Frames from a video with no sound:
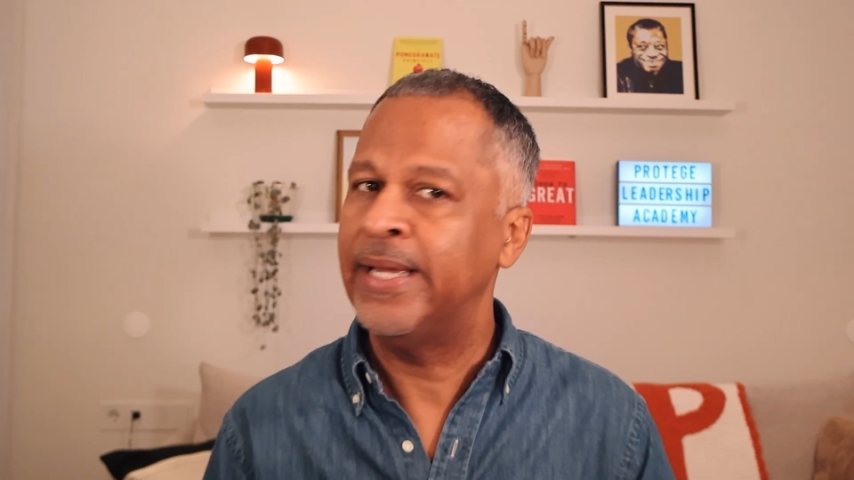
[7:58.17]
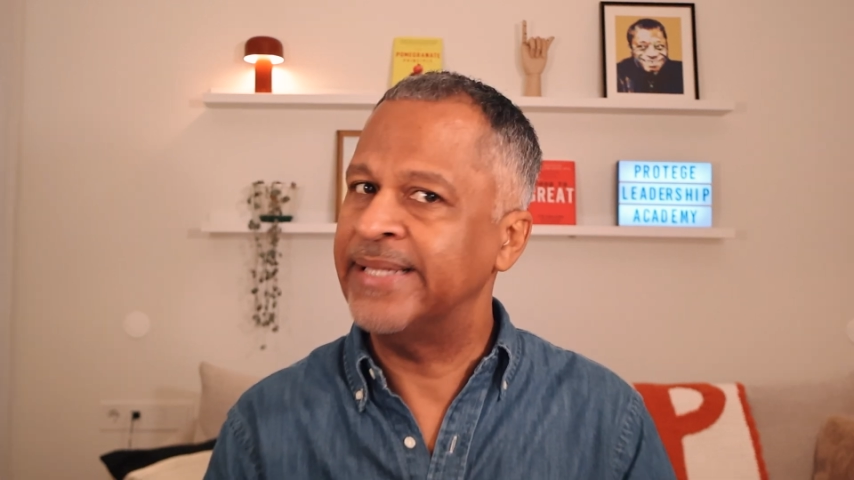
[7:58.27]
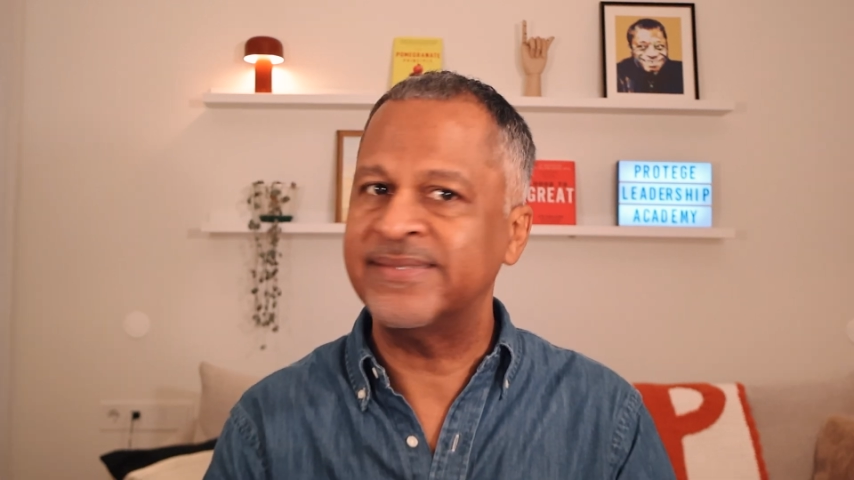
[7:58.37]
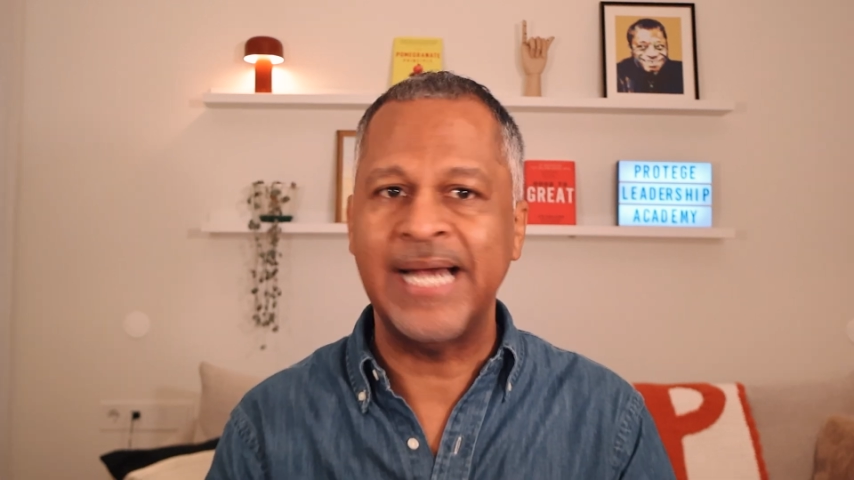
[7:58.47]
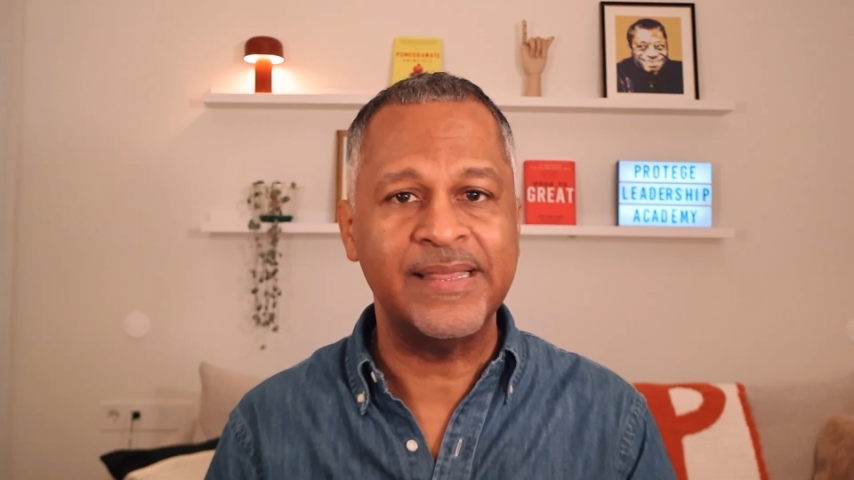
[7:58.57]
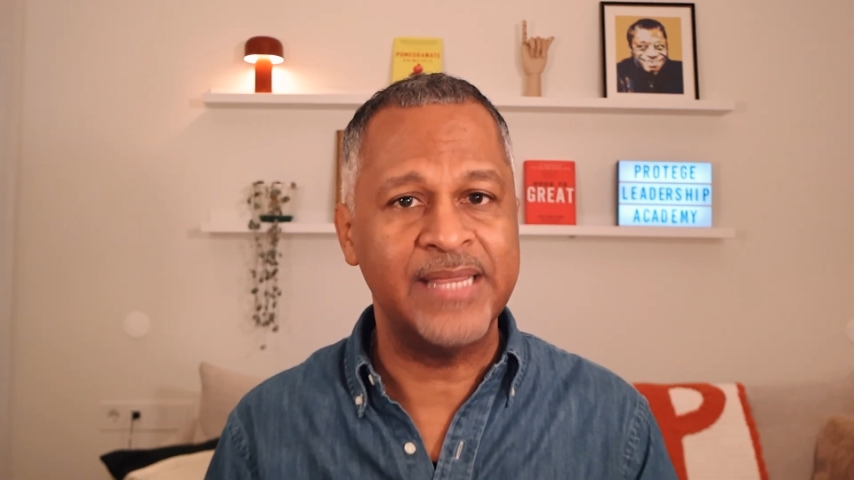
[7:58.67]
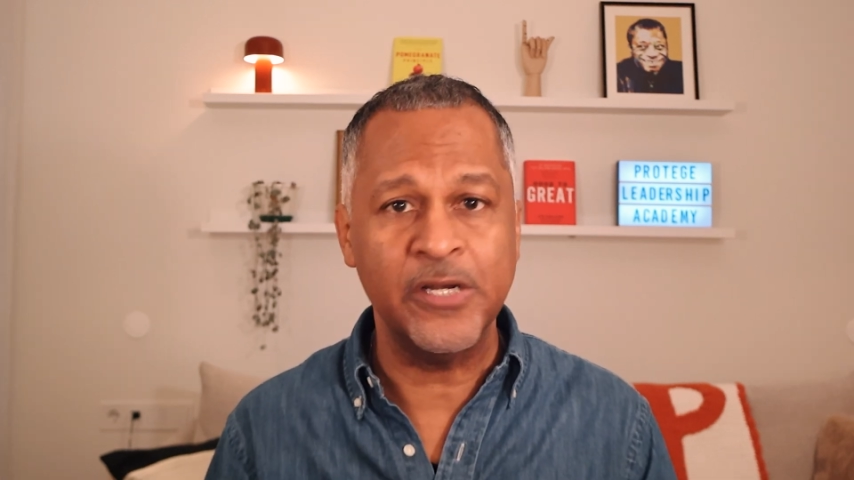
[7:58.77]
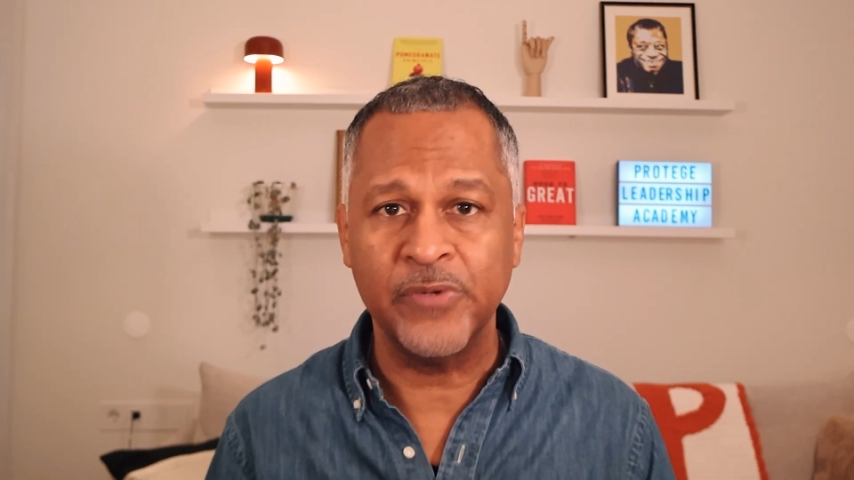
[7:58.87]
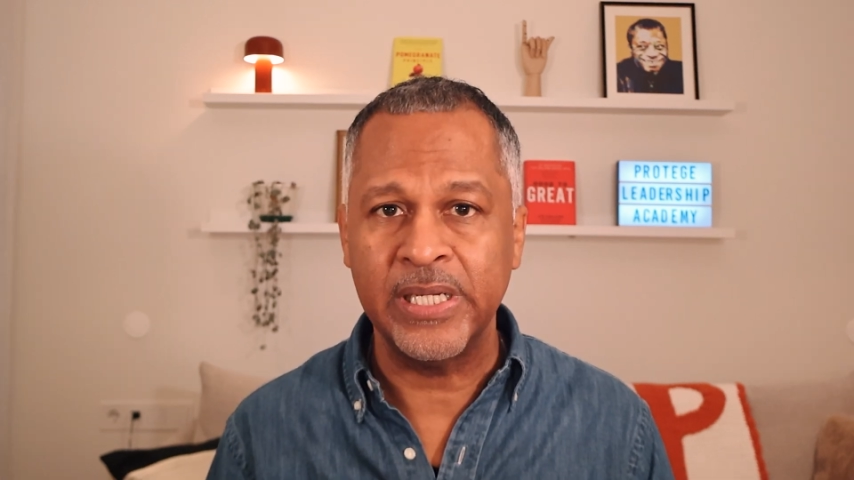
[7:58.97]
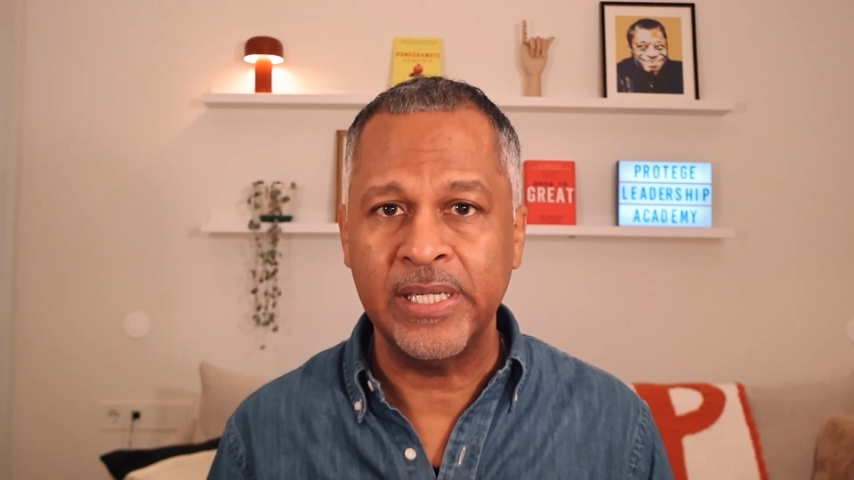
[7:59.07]
It's not
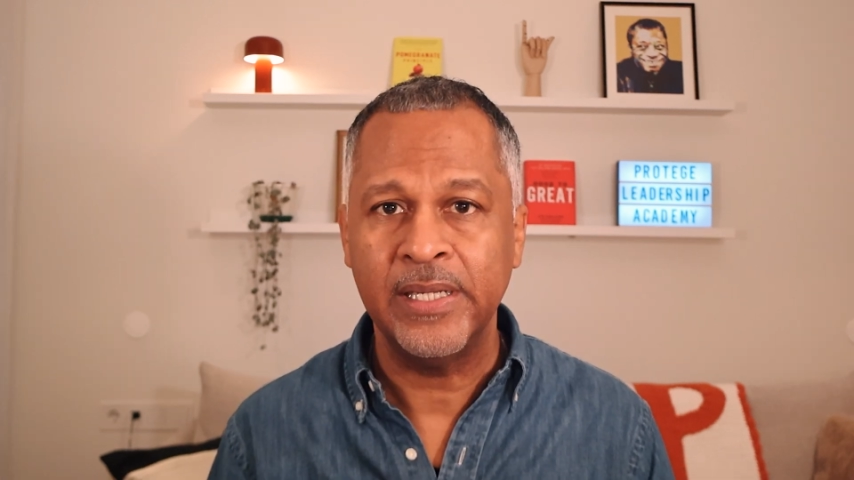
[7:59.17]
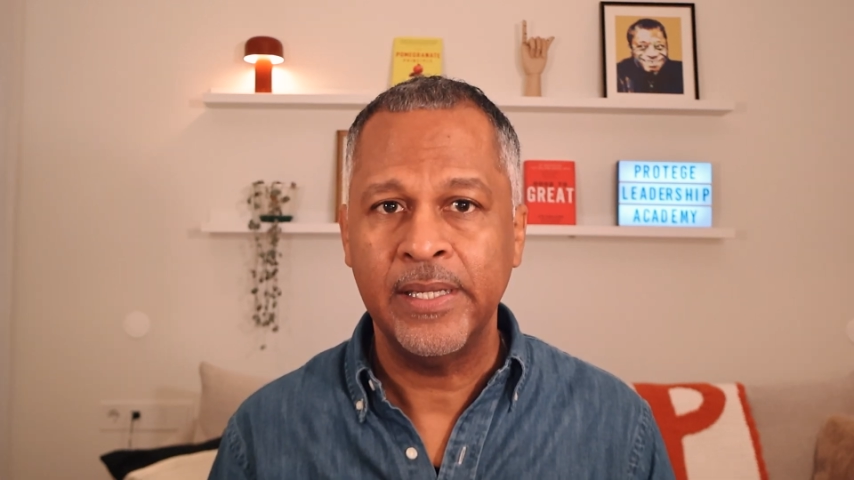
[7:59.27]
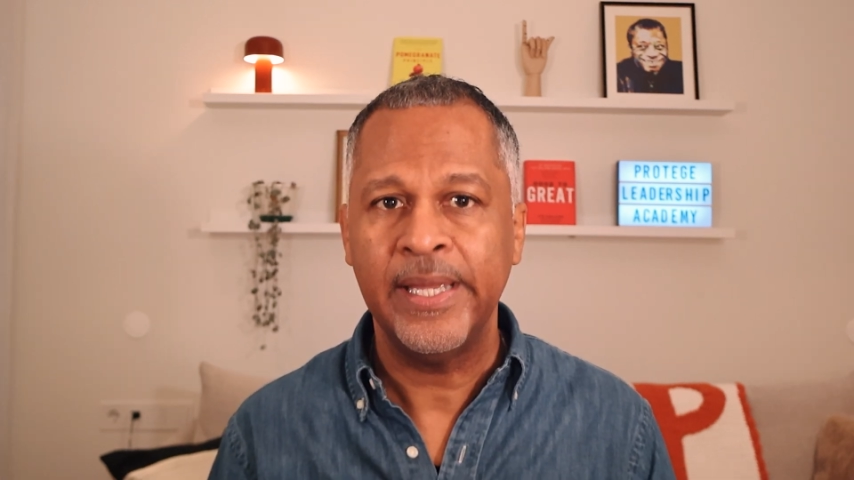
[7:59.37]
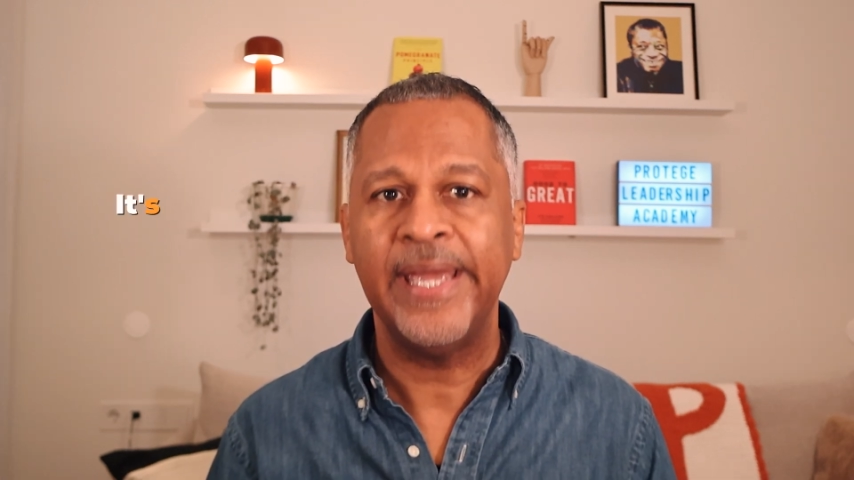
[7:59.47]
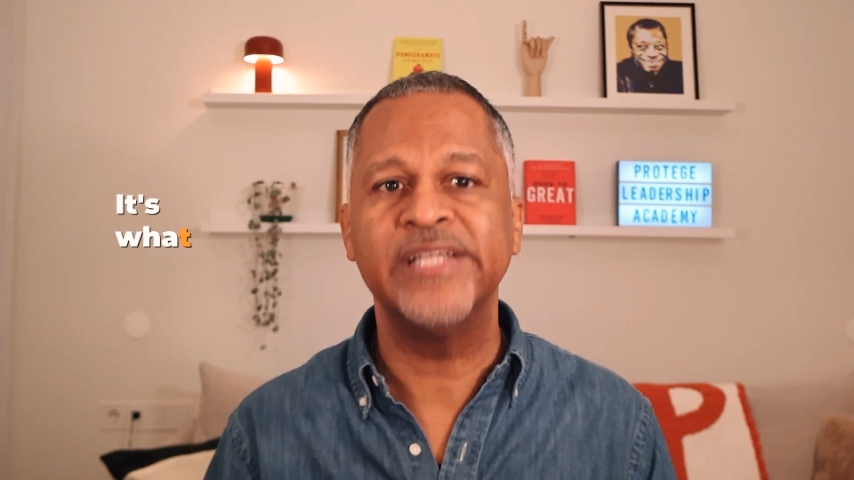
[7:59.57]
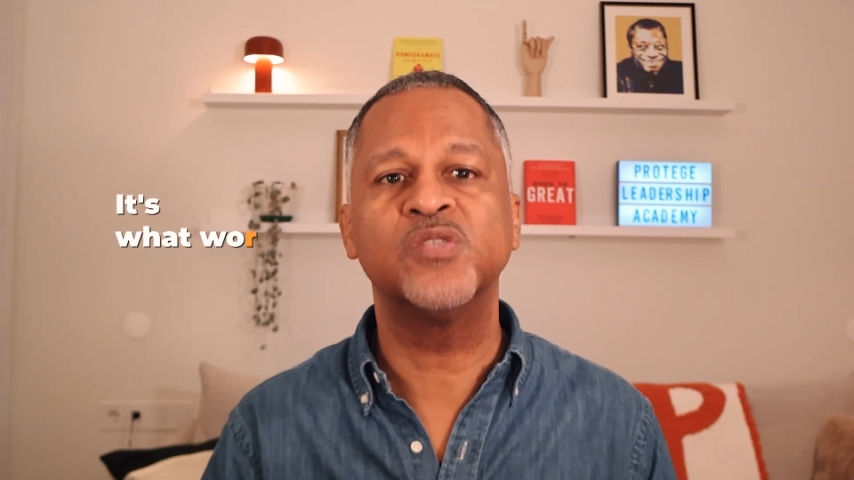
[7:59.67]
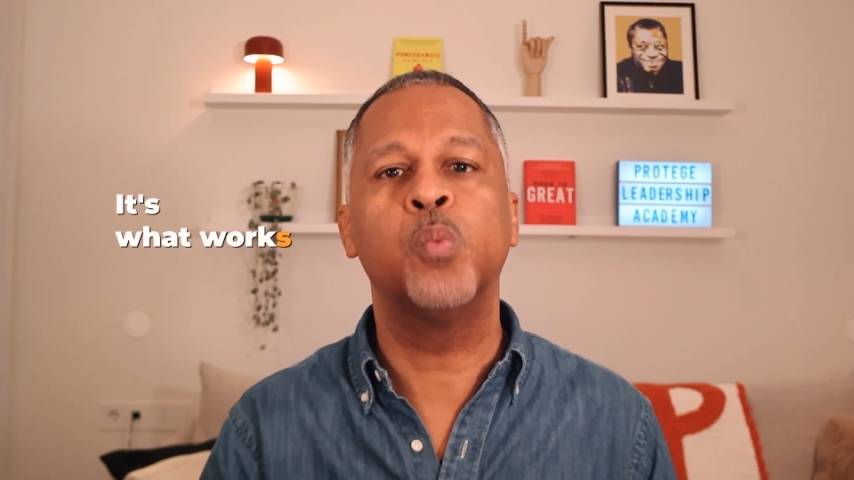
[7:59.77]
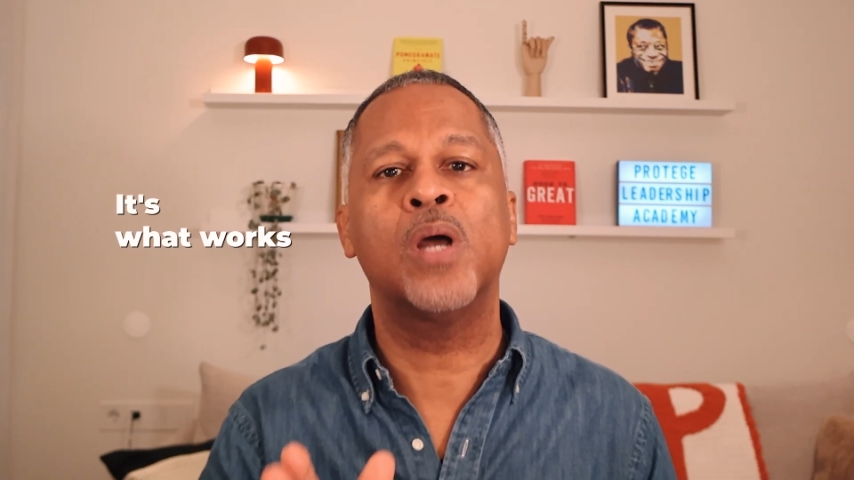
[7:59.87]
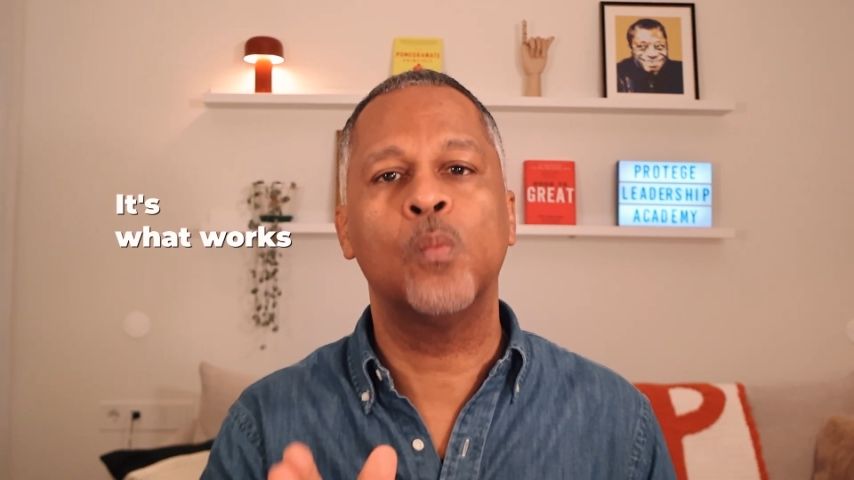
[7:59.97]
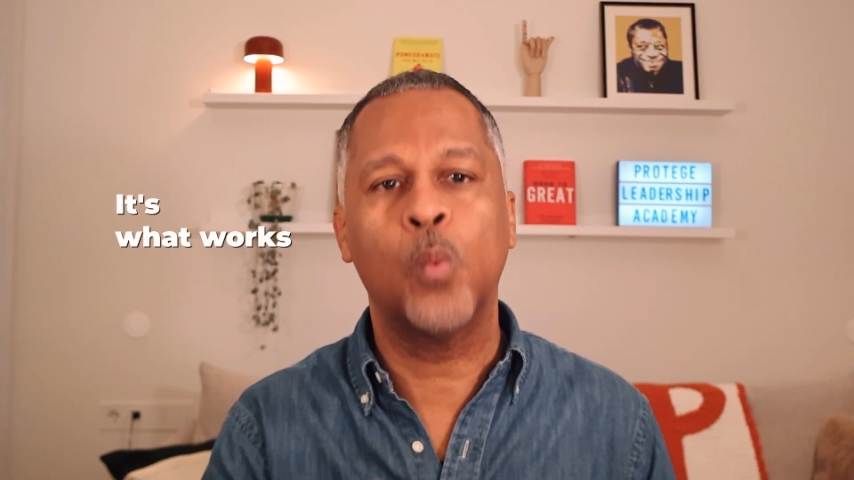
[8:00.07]
theory, it's what